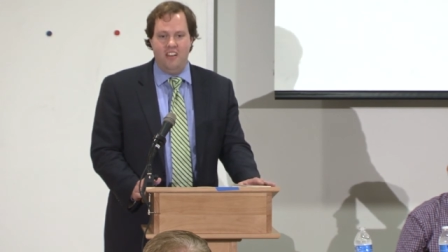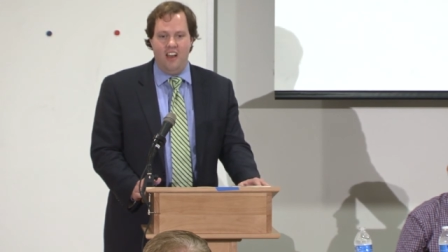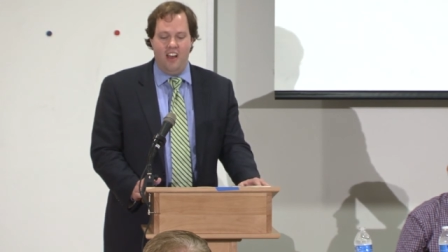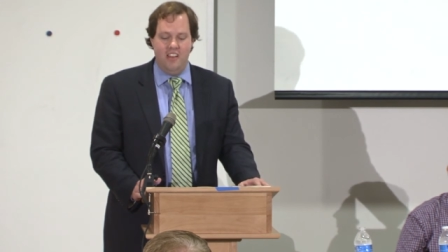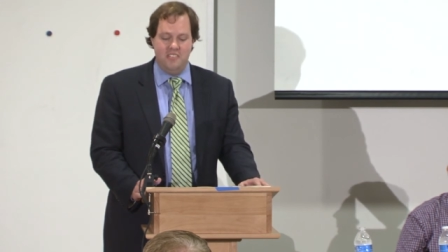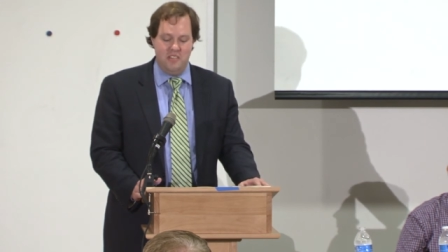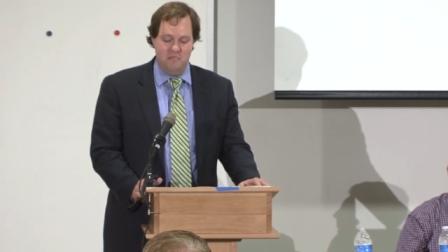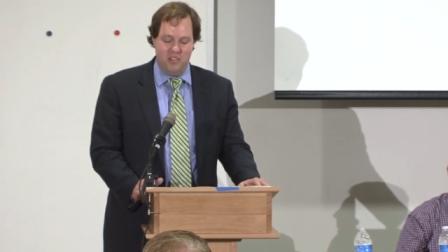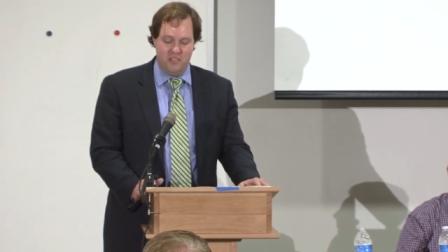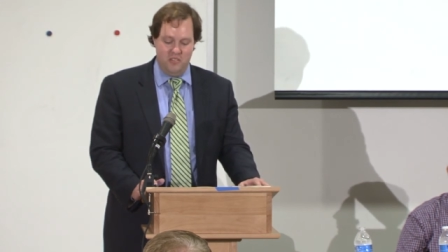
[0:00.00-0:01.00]
I
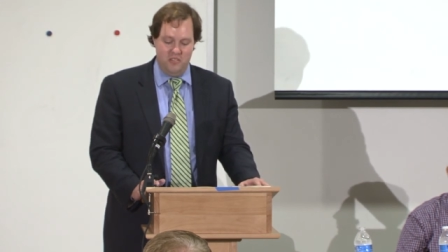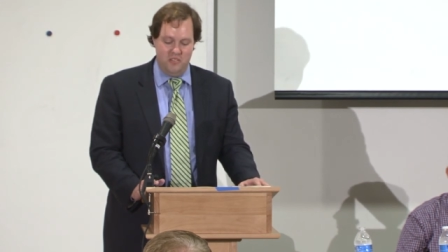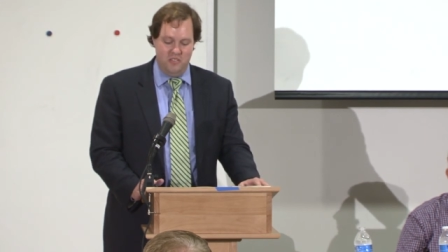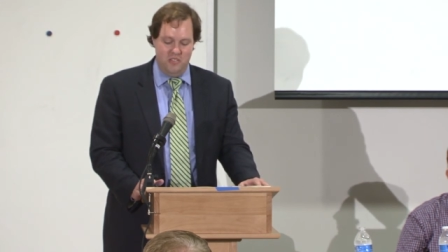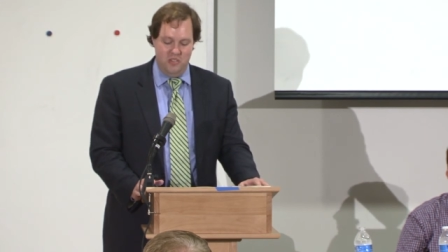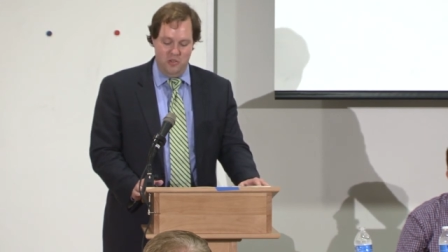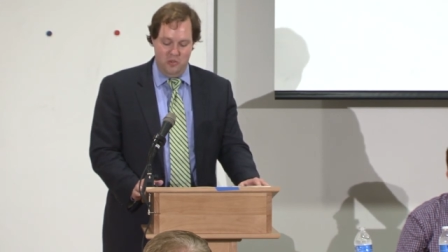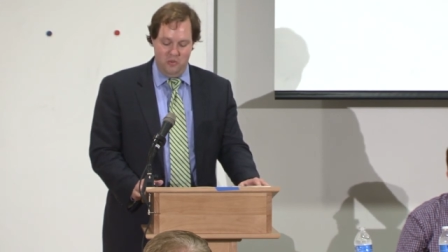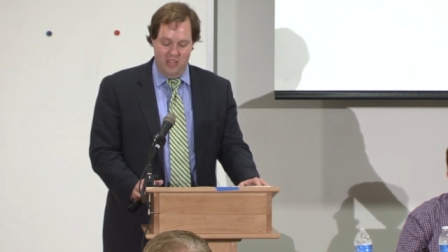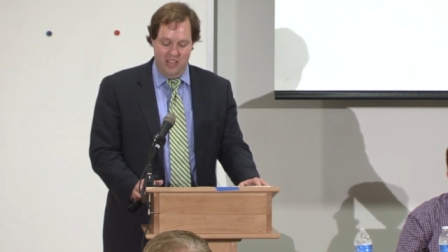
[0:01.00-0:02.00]
sent pictures
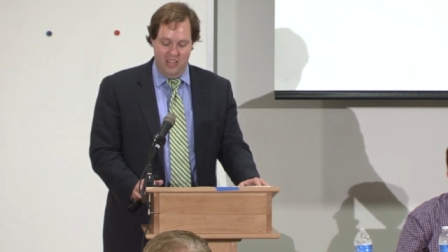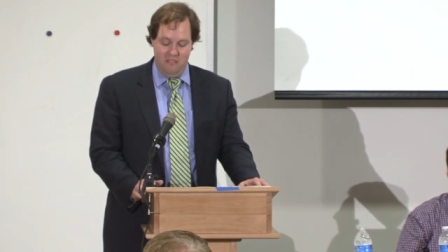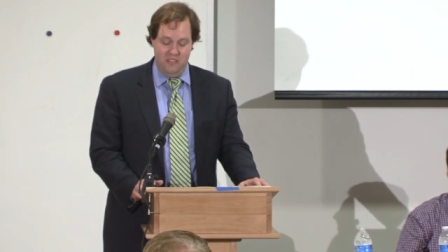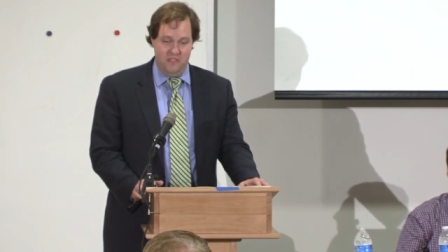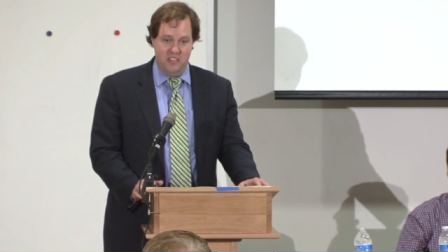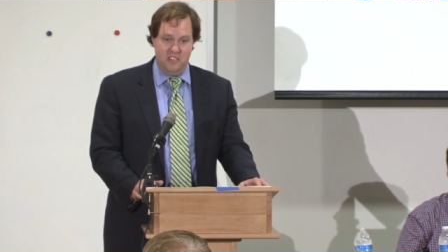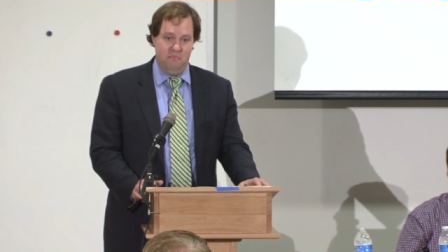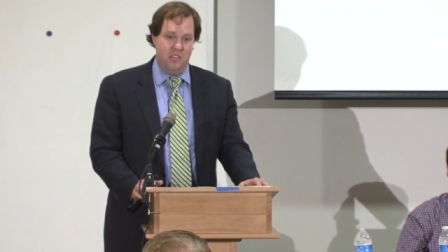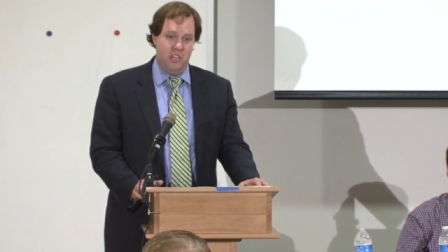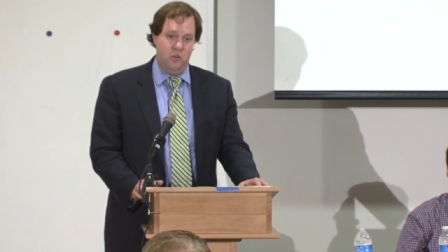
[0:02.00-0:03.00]
to a
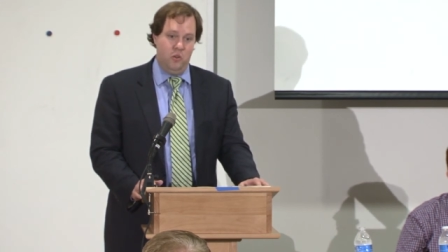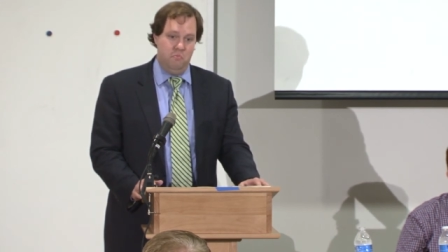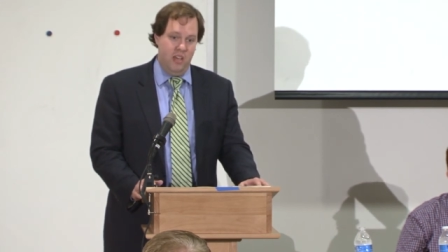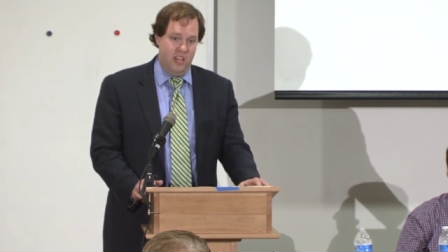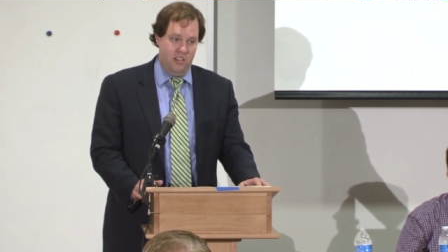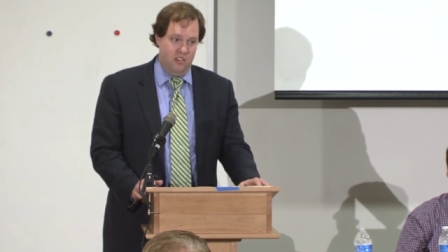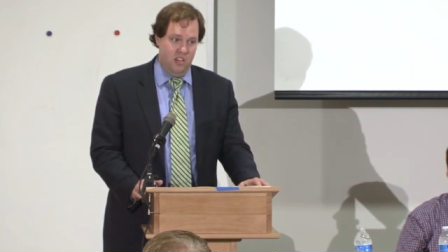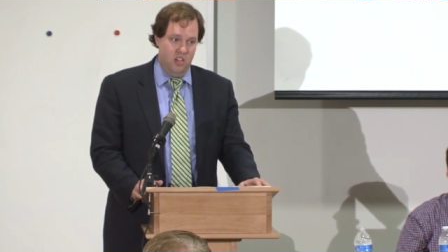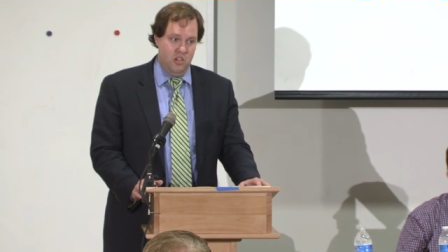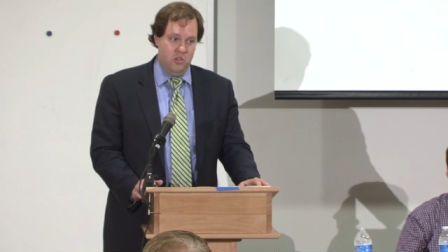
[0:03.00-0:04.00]
50-something-year-old
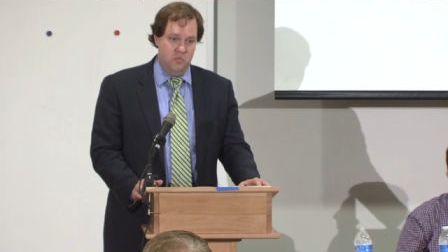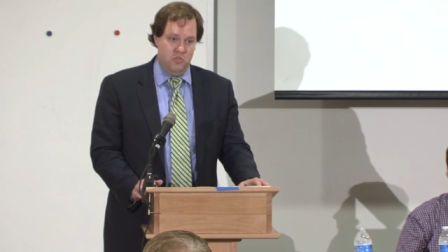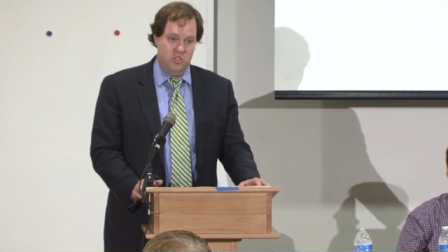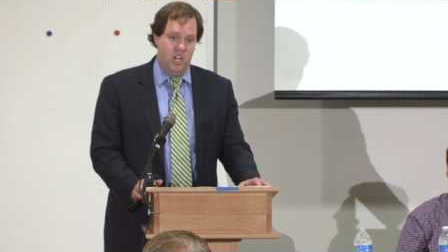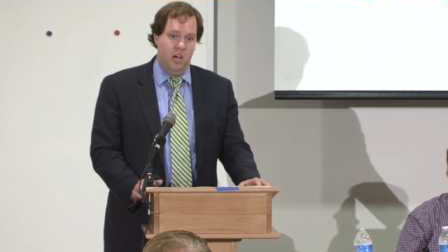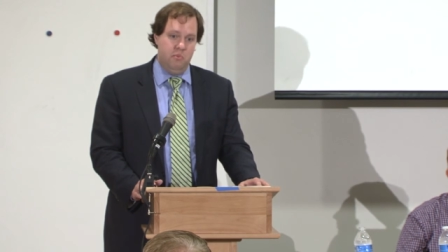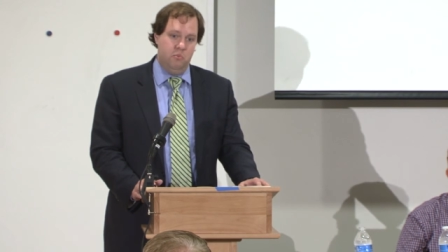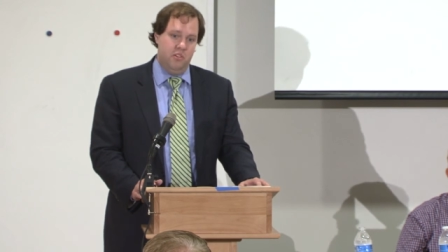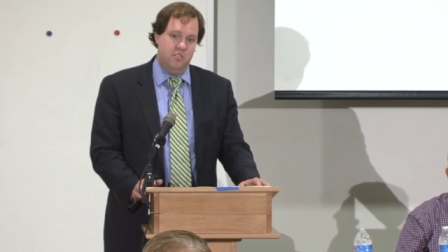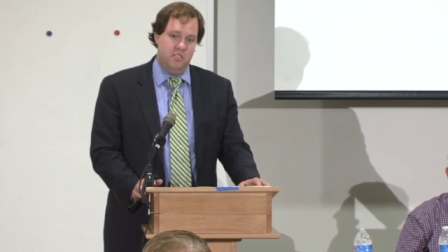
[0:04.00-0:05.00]
man whose job it
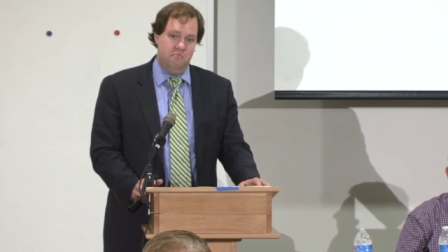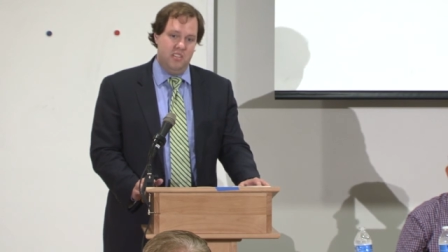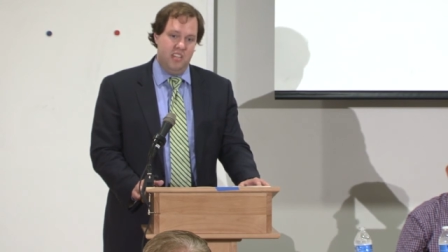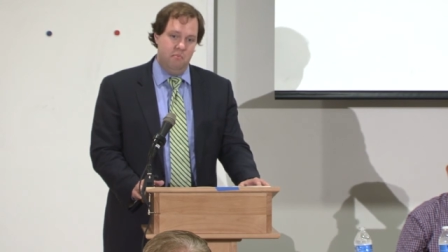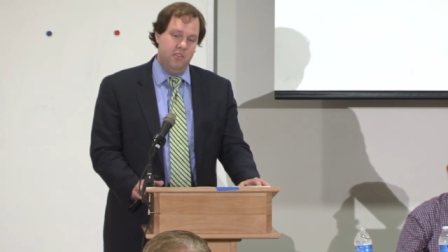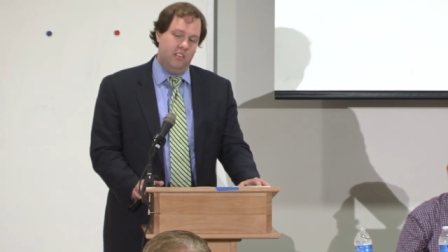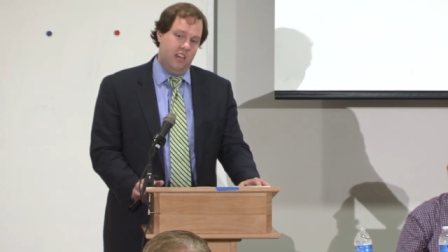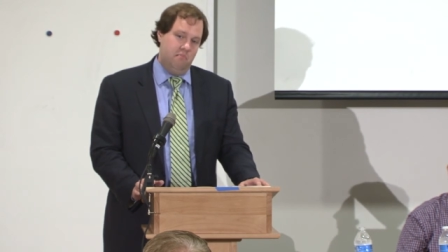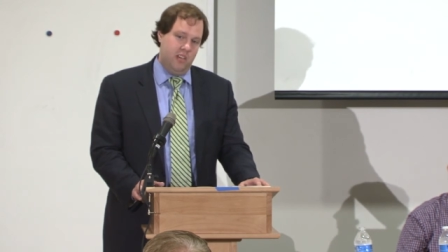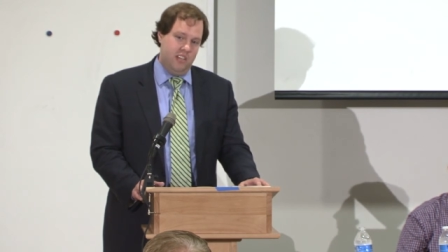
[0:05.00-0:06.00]
was to
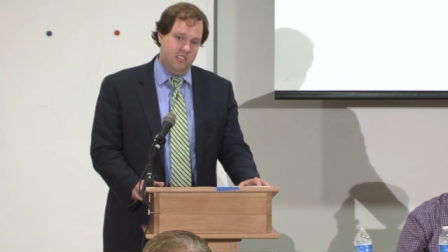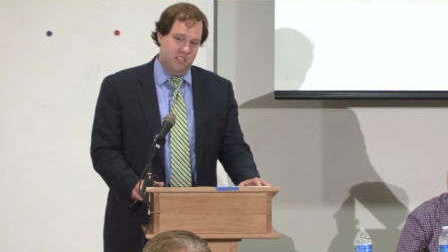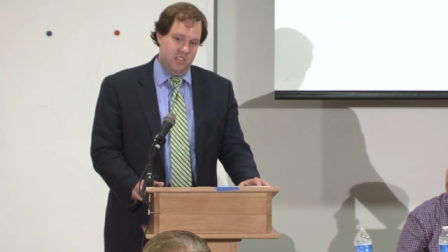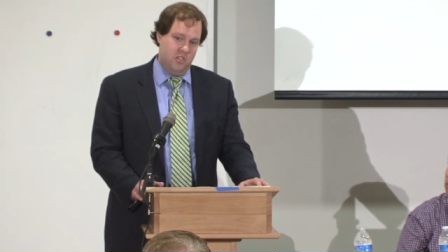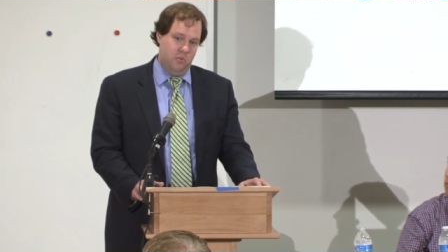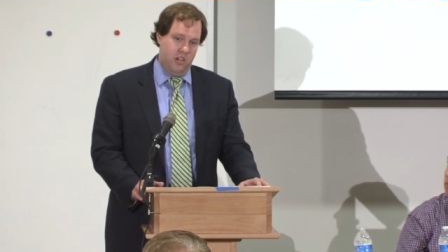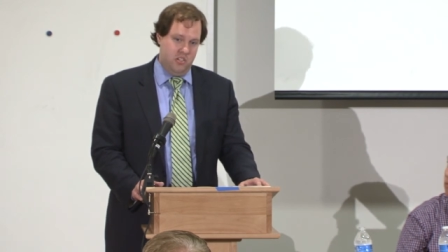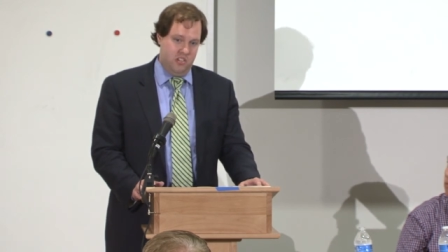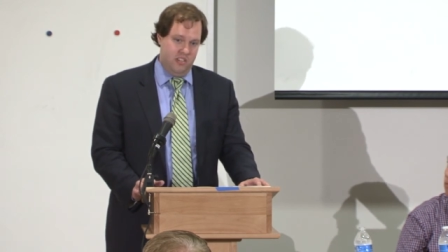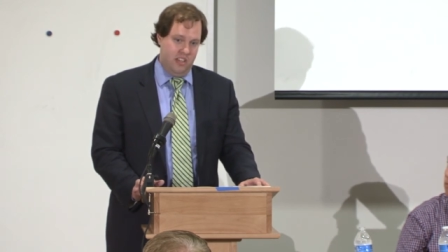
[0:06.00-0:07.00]
manipulate me into a
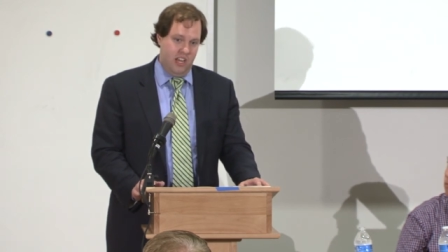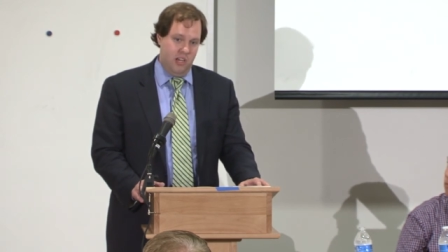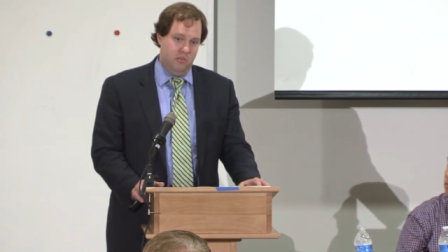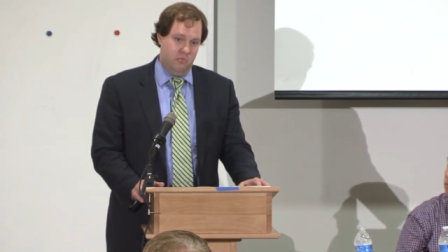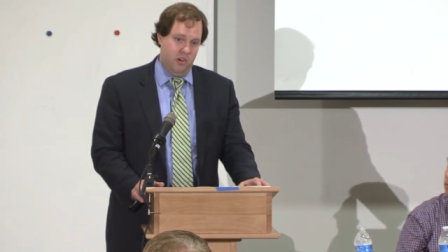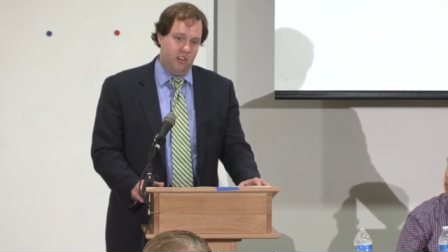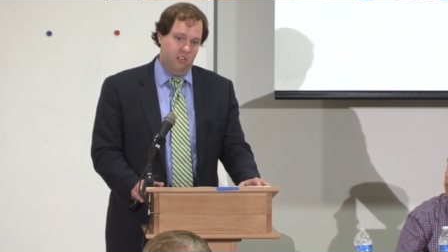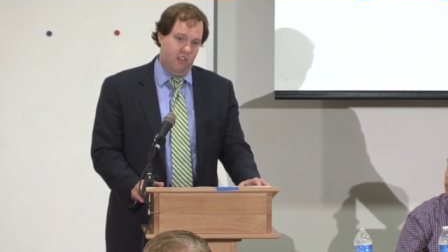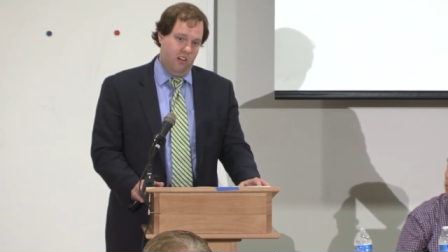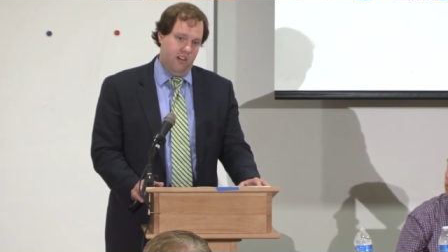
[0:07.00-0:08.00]
situation that I would break
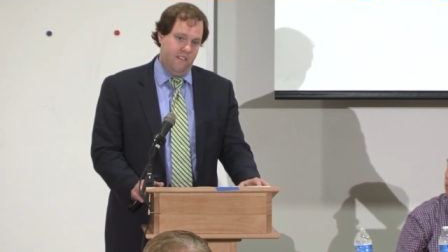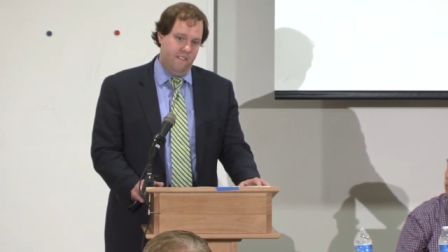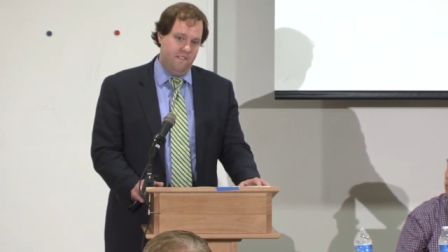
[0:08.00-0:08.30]
the law.